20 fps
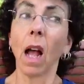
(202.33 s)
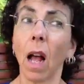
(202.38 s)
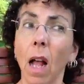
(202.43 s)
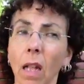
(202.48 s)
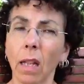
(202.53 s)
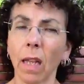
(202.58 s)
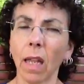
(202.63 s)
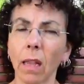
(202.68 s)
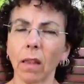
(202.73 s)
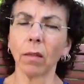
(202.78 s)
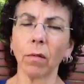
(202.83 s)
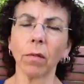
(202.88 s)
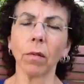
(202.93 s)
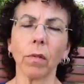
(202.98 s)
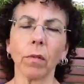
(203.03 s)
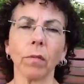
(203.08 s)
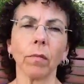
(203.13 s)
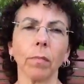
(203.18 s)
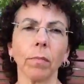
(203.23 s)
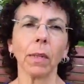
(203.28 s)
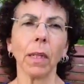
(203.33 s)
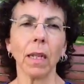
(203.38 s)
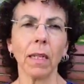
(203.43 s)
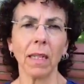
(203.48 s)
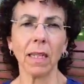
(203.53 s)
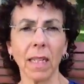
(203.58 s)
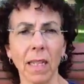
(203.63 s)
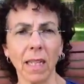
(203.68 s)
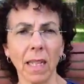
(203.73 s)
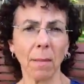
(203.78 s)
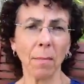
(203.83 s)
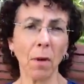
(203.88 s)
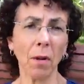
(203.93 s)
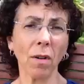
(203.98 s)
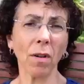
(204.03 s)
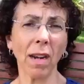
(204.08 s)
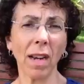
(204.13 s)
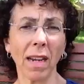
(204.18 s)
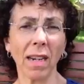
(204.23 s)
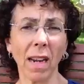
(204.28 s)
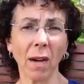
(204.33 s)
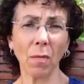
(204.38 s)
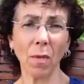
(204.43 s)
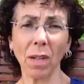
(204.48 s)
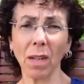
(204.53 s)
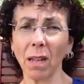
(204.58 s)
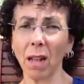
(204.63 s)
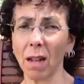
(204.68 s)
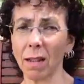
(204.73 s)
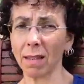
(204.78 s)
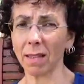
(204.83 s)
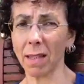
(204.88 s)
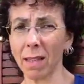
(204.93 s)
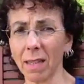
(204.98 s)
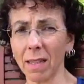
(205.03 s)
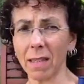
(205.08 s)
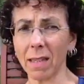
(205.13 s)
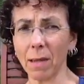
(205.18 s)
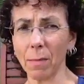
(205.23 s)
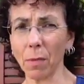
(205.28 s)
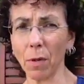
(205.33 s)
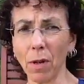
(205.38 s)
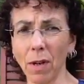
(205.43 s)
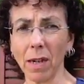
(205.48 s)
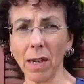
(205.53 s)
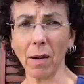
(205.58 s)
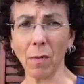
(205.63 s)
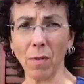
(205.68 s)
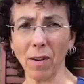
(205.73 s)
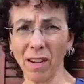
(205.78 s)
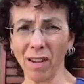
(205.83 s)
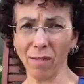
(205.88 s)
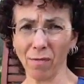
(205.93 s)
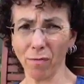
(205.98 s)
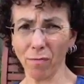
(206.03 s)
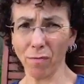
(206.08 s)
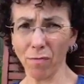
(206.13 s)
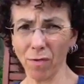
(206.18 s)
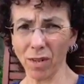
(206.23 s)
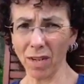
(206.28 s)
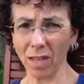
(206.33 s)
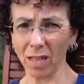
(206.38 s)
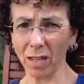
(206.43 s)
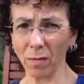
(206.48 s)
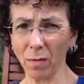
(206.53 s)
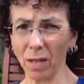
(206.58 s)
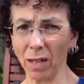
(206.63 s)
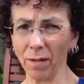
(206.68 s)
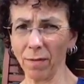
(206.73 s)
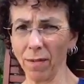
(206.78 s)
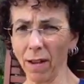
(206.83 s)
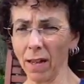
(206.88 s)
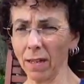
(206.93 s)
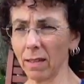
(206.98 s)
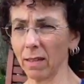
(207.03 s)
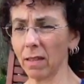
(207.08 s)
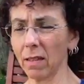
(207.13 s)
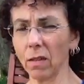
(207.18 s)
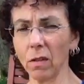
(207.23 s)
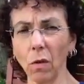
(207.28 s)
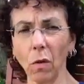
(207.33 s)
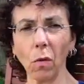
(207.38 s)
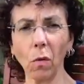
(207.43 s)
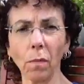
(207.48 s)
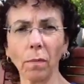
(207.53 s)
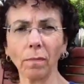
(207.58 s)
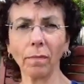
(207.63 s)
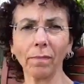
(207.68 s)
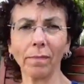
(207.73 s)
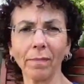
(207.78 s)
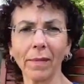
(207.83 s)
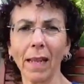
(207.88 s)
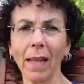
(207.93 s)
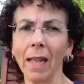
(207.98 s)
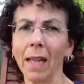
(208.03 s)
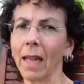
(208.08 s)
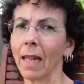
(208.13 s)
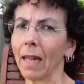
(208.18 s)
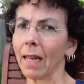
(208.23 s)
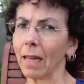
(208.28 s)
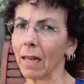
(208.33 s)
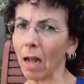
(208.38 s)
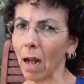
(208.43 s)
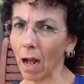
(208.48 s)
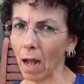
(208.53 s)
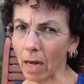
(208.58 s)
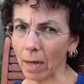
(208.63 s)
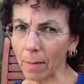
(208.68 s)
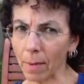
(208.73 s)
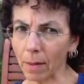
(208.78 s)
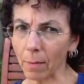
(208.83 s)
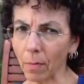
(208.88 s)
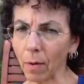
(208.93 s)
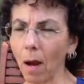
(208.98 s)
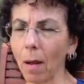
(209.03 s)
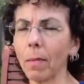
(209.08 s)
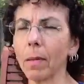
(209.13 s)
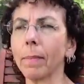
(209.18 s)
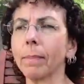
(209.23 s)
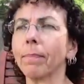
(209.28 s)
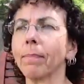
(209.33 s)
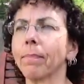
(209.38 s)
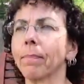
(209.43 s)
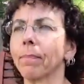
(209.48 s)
I'll get through. Because it's summer and I read lots in the summer and I read really, really fast, so not a big problem.